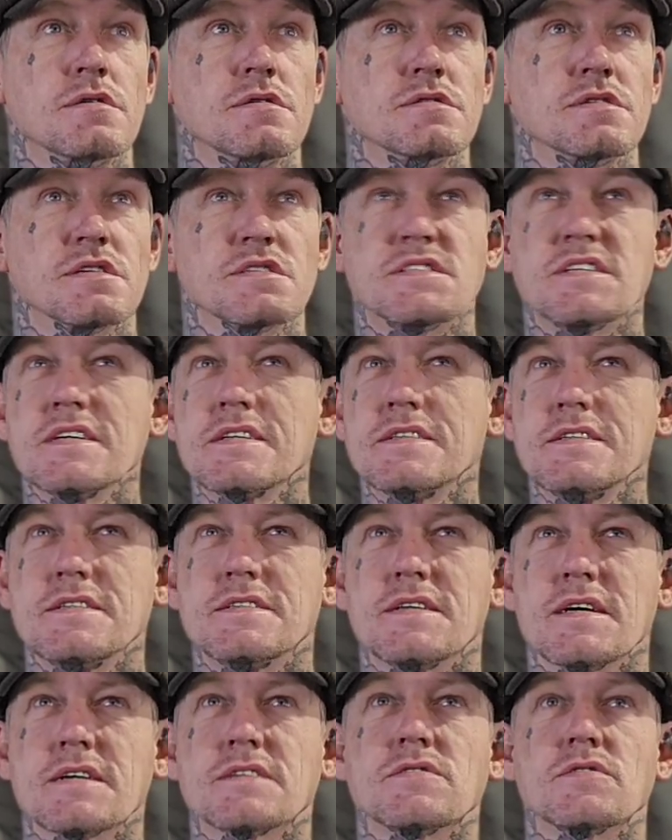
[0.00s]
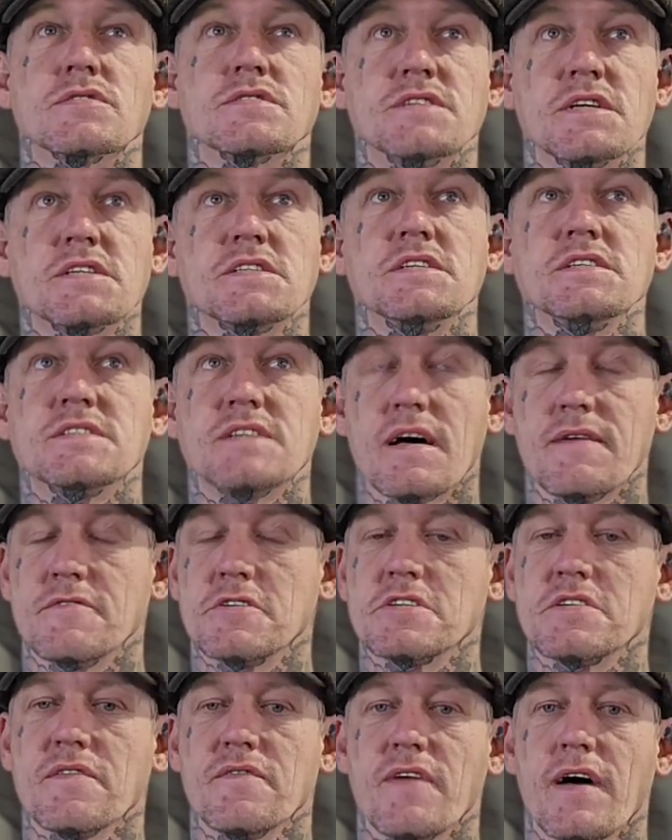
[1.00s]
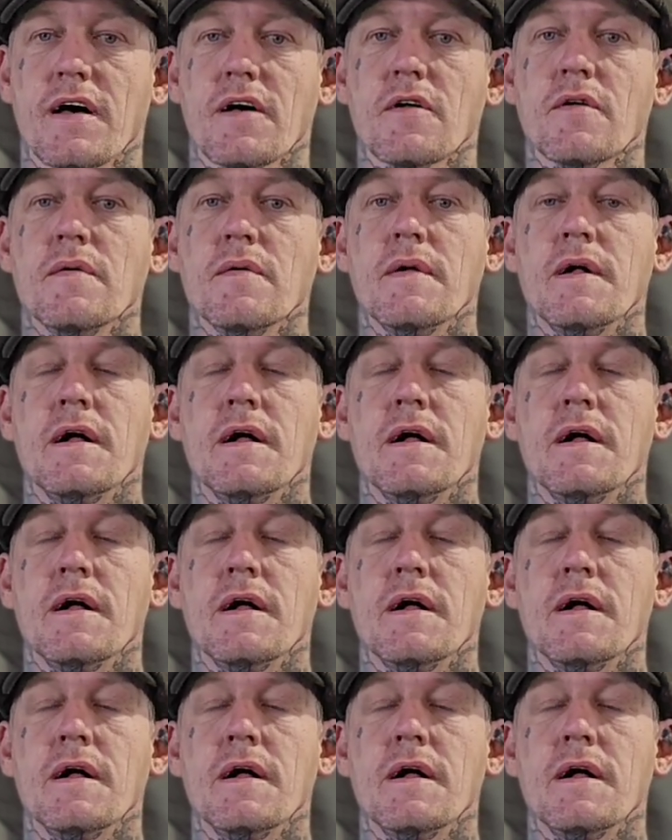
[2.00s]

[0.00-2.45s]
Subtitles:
the 66 or 67 Chevelle,